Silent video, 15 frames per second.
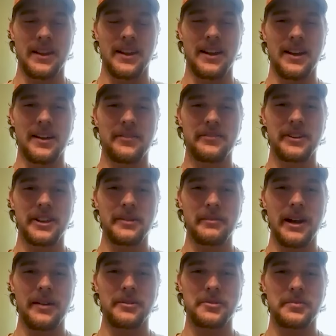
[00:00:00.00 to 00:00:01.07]
I feel like
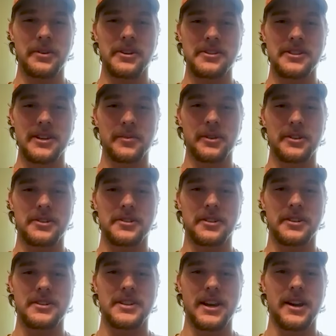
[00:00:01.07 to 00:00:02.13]
mine was pretty similar to the
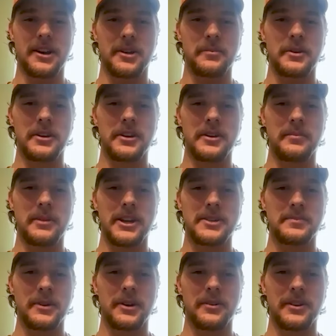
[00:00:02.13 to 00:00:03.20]
entire community of
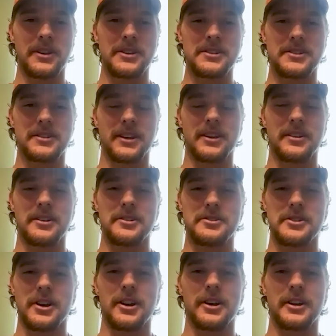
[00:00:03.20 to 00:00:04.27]
baseball when you just like your
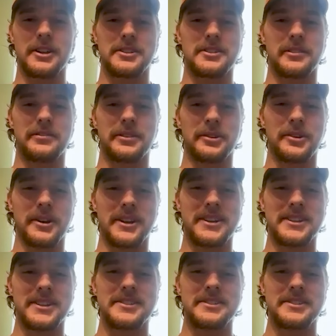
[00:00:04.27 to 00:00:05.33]
jaw hits the floor
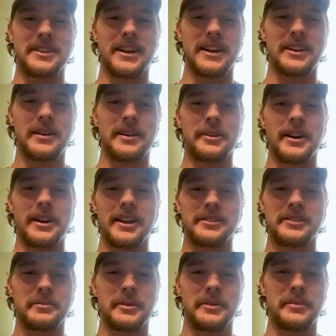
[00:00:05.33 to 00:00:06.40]
because that number
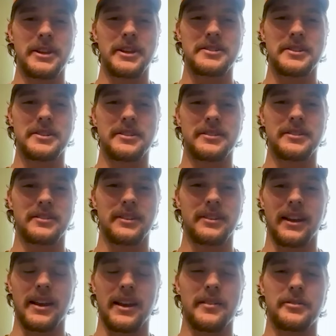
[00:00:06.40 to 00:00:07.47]
hasn't been mentioned like
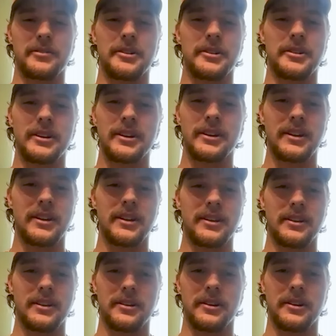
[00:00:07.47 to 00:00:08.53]
ever. uh
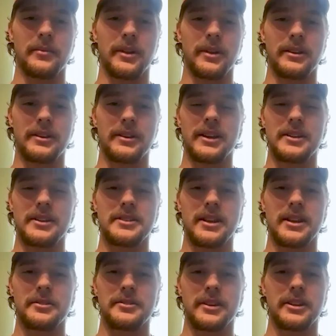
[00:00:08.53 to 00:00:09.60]
Or I think it said
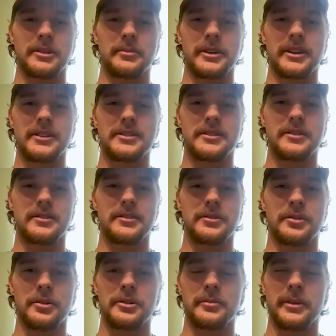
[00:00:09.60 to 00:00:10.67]
it was like the biggest in
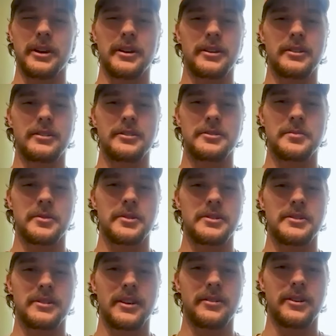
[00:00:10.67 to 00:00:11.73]
North American sports.
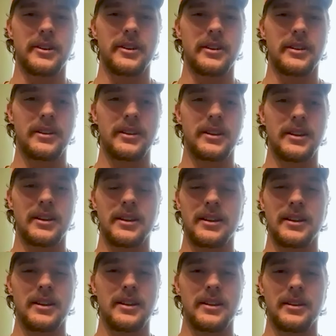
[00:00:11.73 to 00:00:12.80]
Is that right? Yep, North
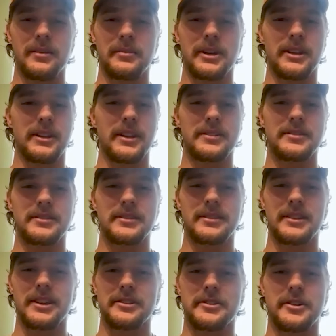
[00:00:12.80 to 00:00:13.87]
American sports I mean, history. That,
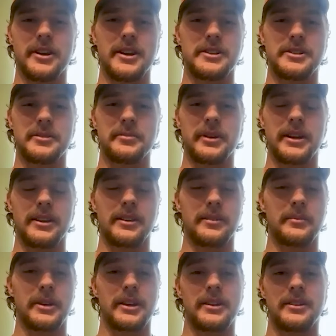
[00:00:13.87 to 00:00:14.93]
that's crazy, but I
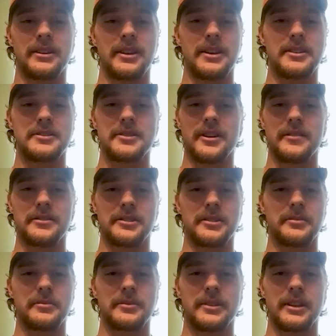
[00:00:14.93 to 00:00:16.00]
mean, he deserves it.
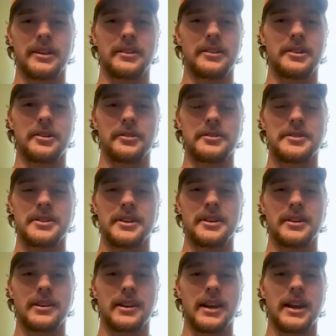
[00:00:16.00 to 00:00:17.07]
That you don't
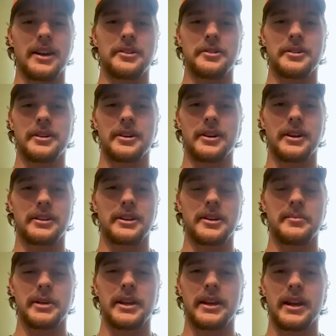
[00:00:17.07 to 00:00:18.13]
see a guy who can go out there
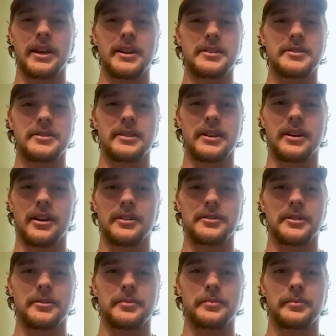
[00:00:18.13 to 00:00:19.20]
and be an ace and then
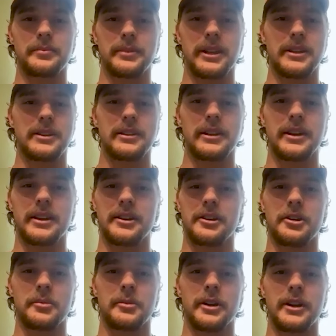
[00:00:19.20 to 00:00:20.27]
also lead the league in
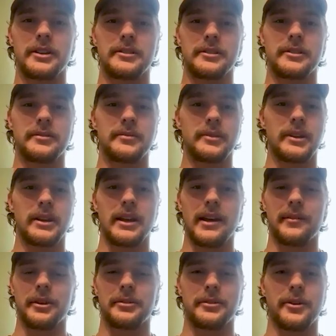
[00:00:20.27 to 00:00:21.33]
home runs and
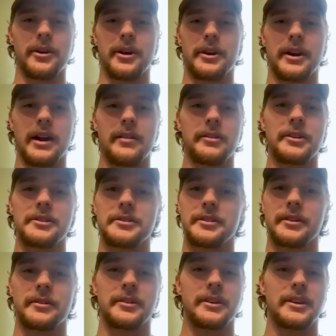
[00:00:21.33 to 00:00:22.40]
have a 300 average.
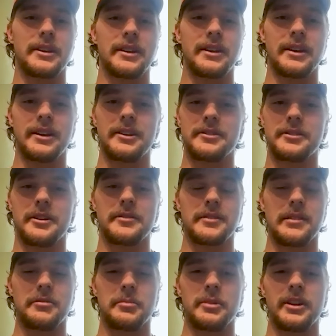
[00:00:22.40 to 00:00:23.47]
So he deserves
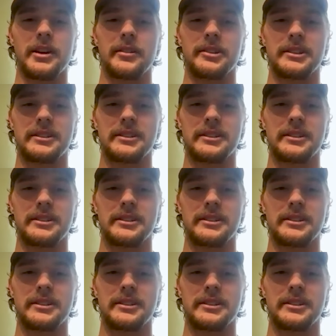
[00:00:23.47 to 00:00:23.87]
every bit of it.